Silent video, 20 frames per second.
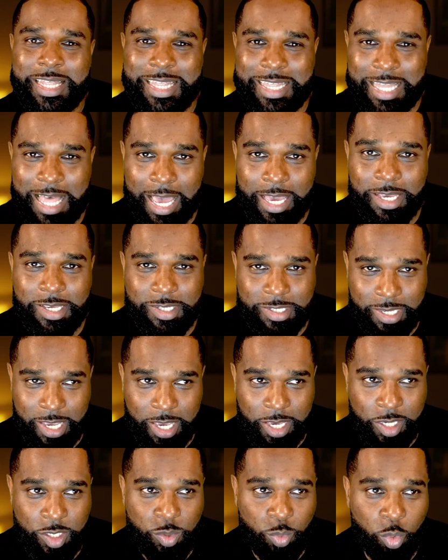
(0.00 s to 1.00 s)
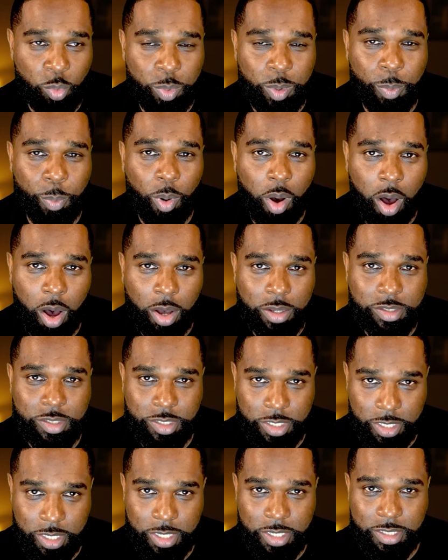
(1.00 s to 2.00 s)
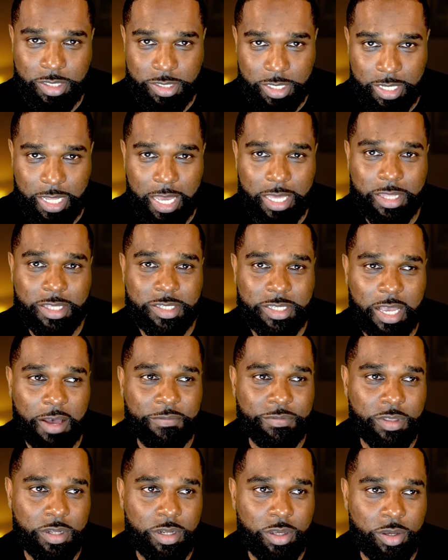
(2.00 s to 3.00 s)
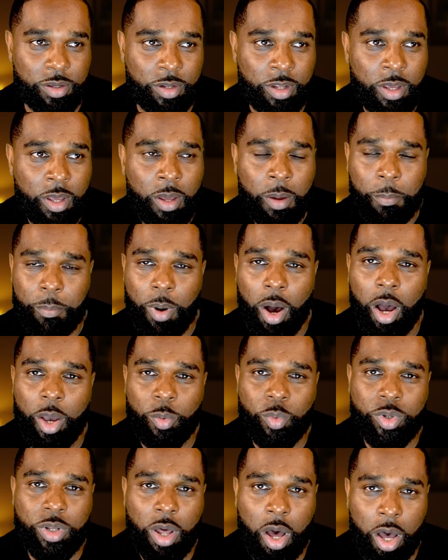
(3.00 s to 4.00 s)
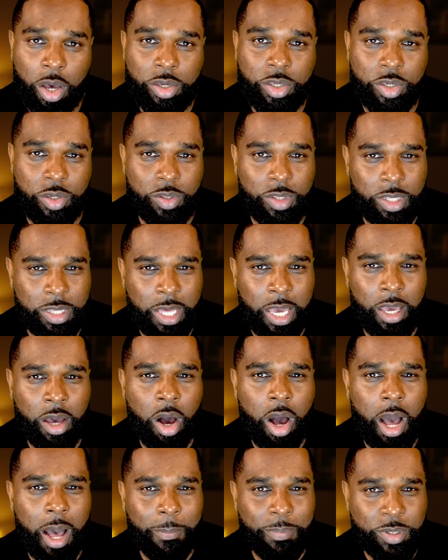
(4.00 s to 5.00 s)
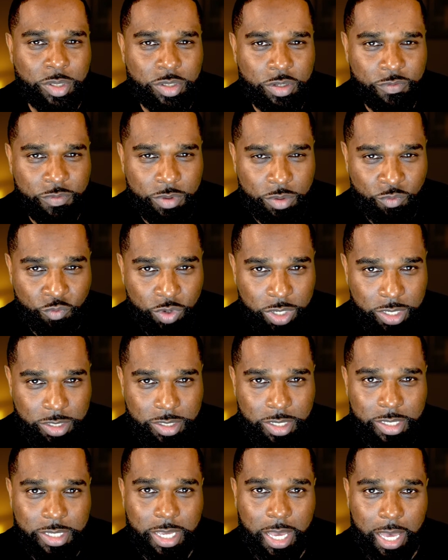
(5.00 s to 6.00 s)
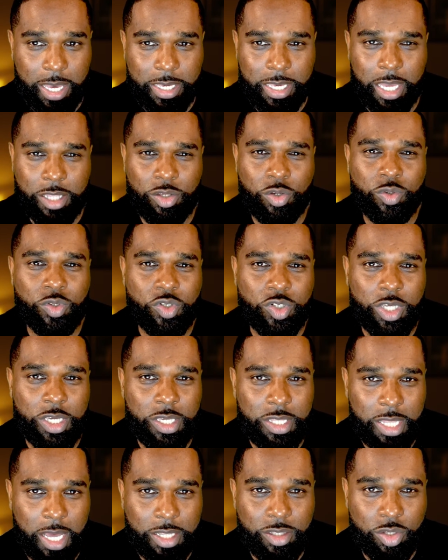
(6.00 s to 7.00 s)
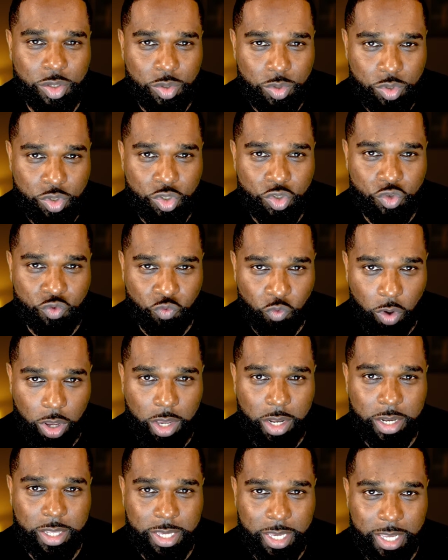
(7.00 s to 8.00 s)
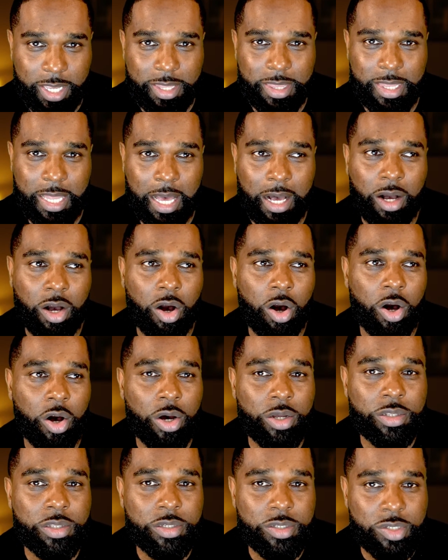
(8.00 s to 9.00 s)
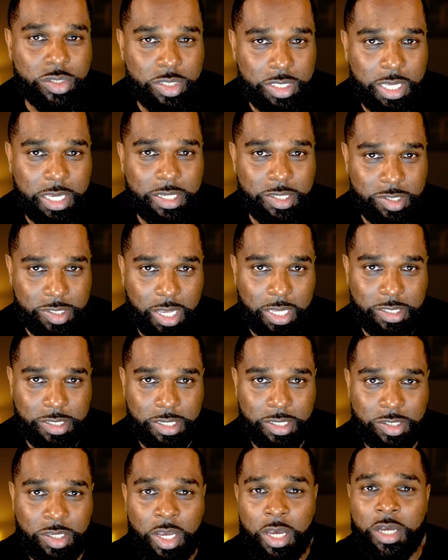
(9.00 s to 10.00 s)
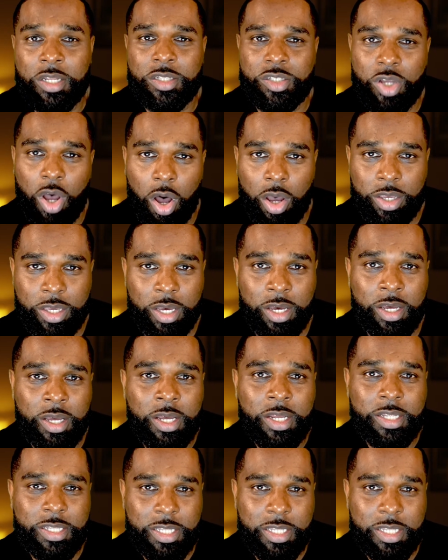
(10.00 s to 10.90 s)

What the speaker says: naysayers will be partying today, this afternoon. But I would argue that they are abbots of unreason yet again. You see that dude struggling in that car, understeer settings, tyre